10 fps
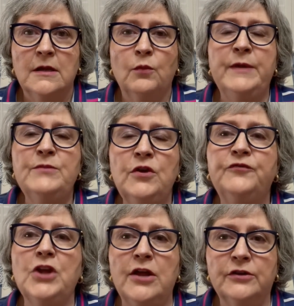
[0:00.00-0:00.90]

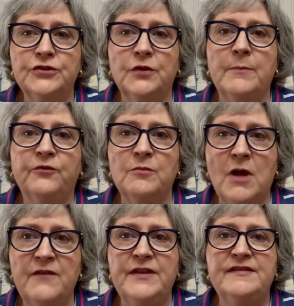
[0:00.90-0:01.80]
Remove Donald Trump from
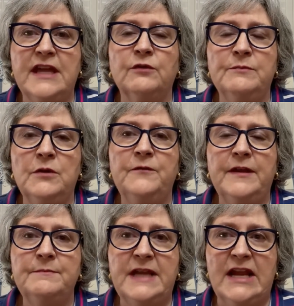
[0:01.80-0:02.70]
office and remove
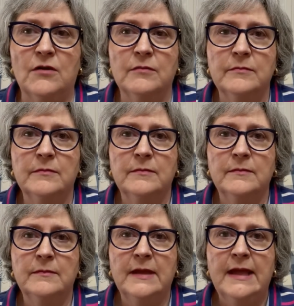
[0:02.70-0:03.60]
him now
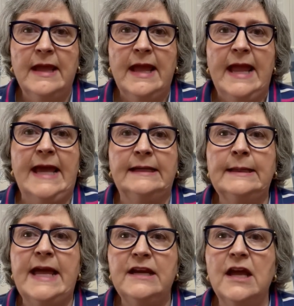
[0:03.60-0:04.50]
and
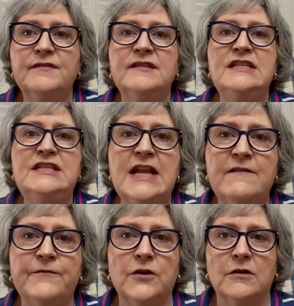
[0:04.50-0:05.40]
let us
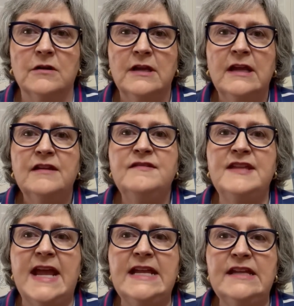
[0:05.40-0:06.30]
never
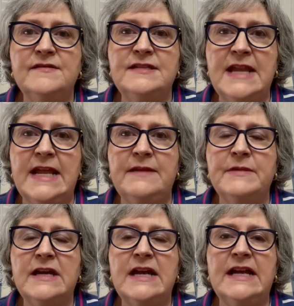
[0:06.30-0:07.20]
say his name
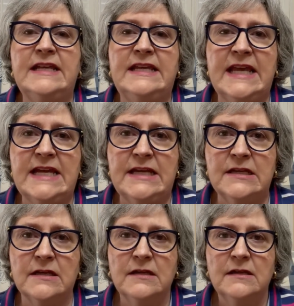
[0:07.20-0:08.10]

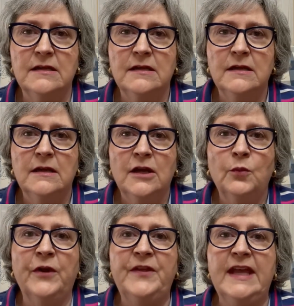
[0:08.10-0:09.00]
again
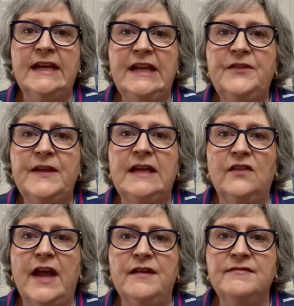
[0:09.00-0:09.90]
with anything
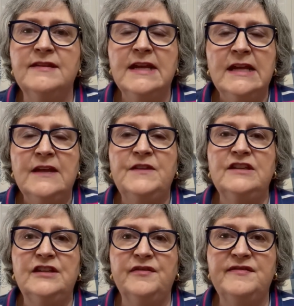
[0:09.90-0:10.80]
less
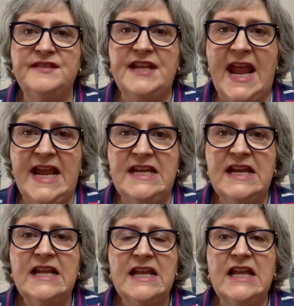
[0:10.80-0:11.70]
than
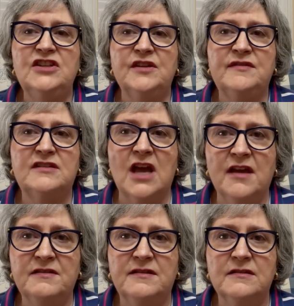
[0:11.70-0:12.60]
disdain and
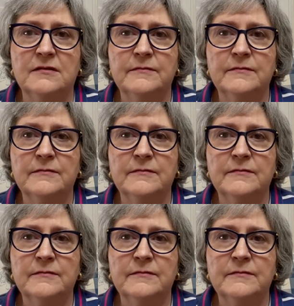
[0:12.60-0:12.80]
disgust.